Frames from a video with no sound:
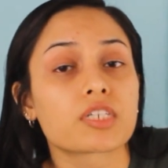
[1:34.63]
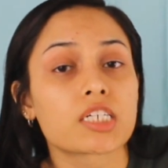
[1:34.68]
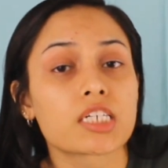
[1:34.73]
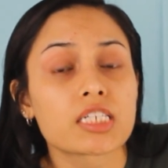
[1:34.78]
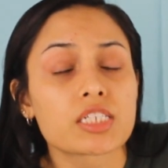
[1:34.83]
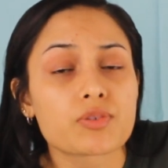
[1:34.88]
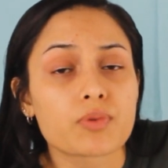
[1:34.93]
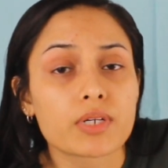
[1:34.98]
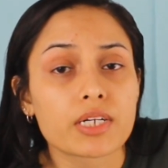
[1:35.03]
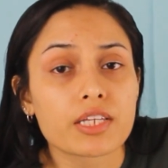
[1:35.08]

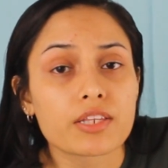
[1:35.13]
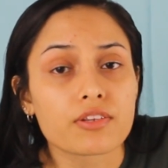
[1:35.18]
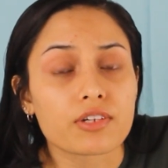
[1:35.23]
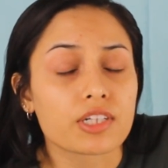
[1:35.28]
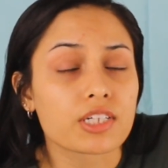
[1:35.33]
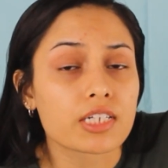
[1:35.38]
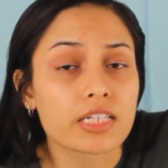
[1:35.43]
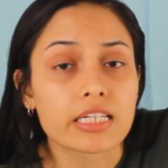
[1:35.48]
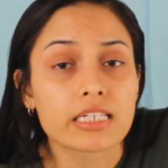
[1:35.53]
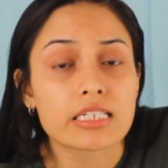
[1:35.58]

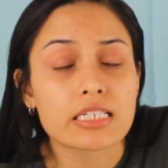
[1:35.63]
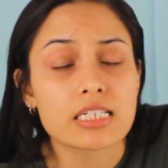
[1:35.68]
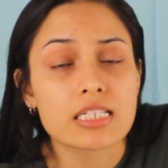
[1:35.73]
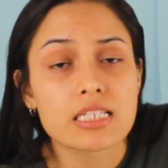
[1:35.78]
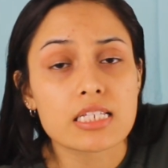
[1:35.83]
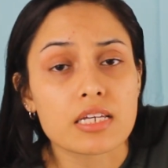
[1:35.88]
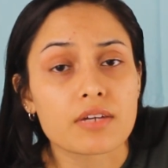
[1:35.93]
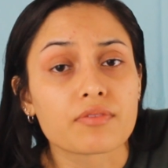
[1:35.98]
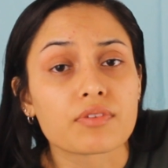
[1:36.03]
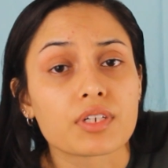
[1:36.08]
23rd,
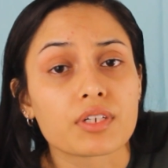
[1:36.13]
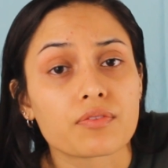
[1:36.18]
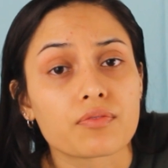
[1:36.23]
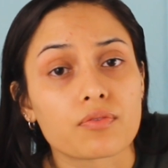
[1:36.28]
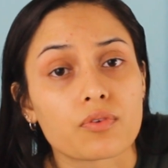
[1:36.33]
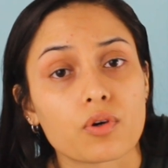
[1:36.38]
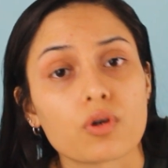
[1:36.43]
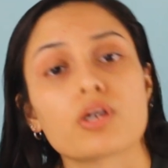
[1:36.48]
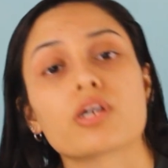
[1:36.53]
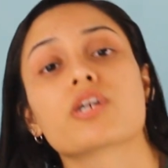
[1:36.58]

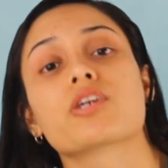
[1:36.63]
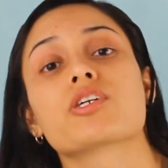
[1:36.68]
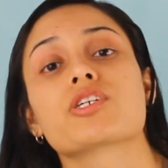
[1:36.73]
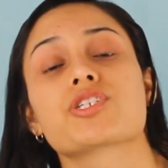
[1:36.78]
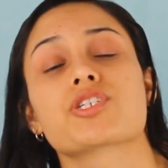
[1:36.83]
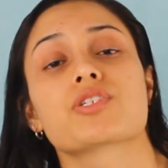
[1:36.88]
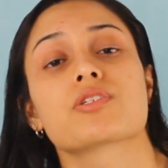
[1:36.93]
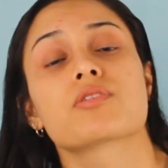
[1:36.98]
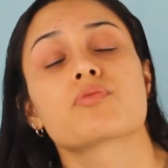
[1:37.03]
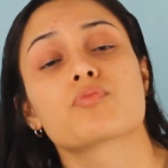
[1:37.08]
1974,
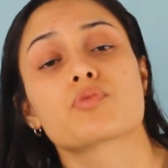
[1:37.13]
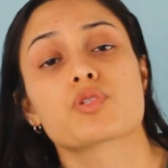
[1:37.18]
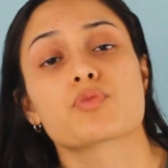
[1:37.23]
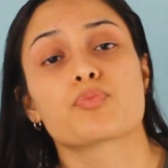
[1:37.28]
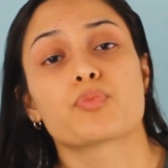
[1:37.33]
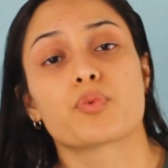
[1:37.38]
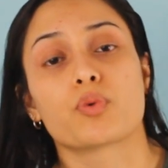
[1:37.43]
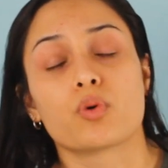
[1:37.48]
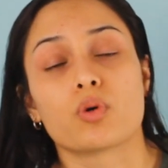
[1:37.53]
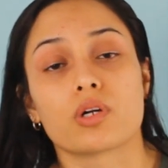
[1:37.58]
Christian was
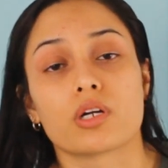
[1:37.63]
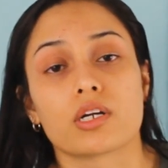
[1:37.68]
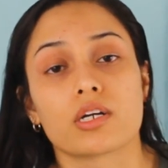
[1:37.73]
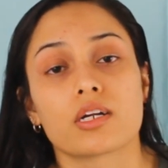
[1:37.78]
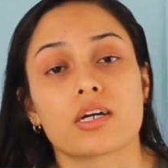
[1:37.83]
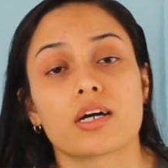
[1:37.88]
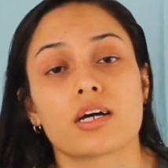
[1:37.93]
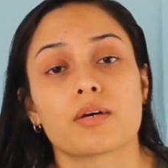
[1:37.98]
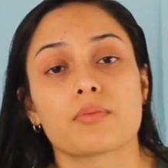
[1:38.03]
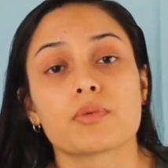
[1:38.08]

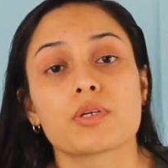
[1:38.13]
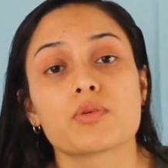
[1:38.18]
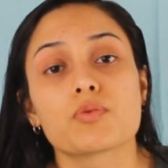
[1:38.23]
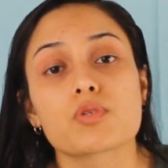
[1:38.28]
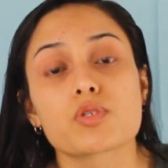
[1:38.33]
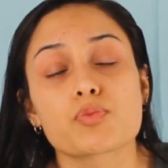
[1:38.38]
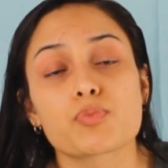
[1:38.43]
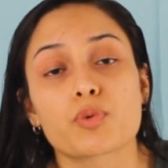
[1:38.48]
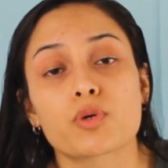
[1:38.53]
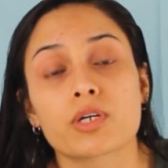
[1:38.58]
born. He
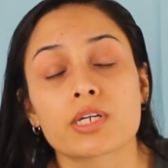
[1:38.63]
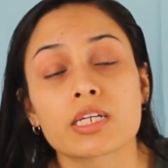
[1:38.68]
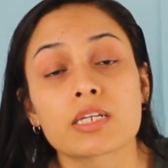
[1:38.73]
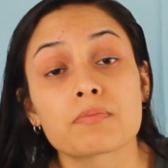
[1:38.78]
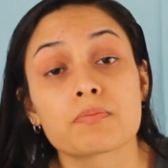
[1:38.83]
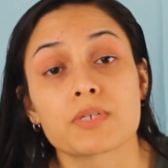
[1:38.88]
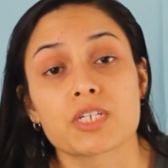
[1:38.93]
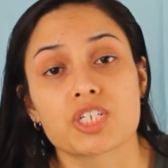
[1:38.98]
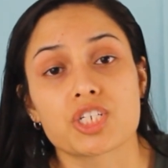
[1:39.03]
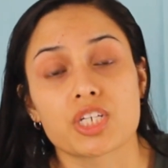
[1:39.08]
was born
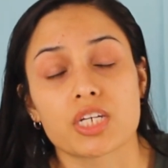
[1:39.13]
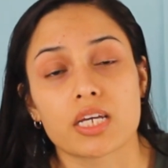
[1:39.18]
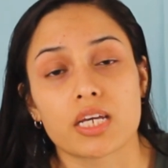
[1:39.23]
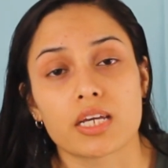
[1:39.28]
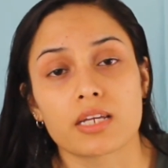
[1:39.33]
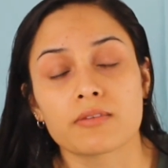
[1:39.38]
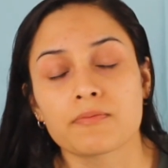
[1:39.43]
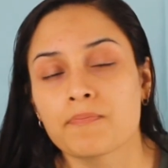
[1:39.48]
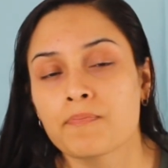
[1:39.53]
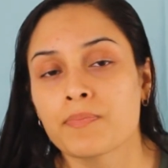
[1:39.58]
in
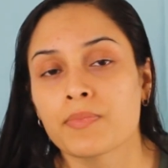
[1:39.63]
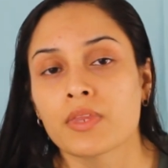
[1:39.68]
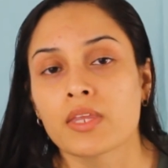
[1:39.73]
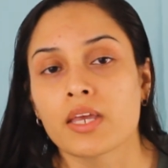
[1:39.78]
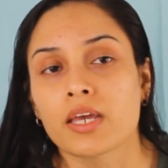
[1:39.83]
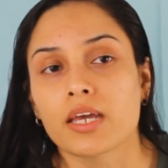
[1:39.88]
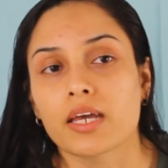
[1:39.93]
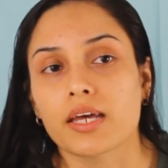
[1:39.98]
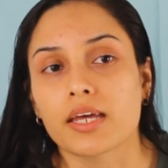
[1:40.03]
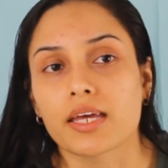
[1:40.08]
Michigan,
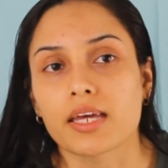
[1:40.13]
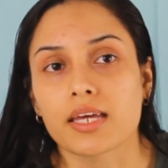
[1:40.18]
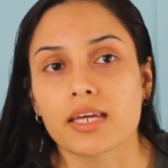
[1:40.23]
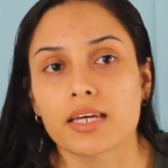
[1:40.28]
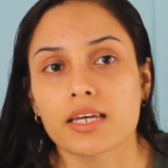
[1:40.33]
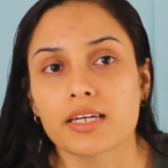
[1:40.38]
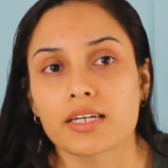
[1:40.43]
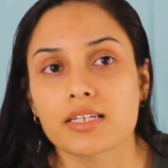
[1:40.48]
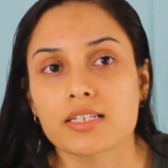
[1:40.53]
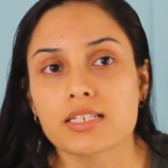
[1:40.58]

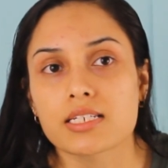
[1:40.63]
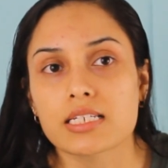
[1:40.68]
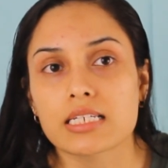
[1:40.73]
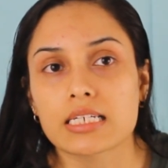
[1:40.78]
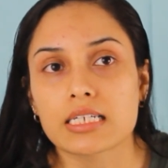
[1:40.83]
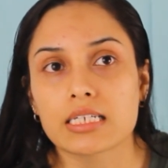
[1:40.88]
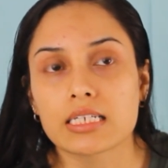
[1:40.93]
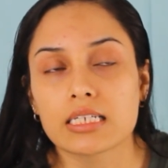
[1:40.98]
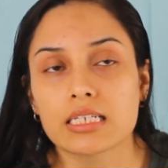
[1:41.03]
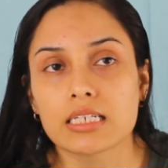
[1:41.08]
and
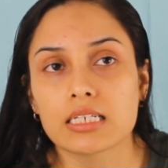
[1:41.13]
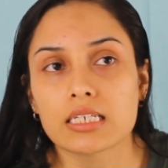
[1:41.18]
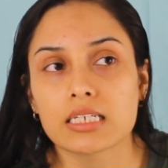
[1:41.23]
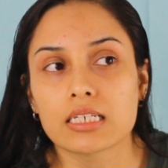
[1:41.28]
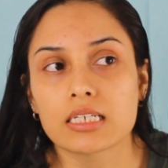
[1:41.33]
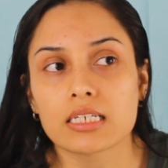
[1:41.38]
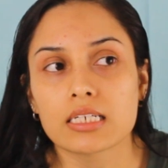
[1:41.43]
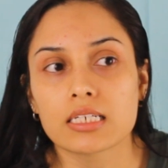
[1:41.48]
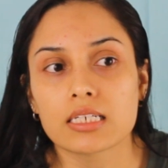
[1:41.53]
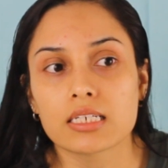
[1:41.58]

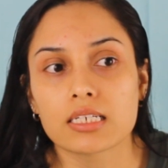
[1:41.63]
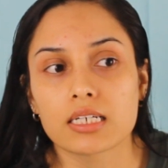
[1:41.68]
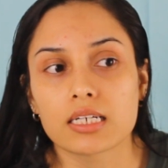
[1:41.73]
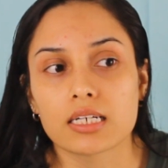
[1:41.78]
he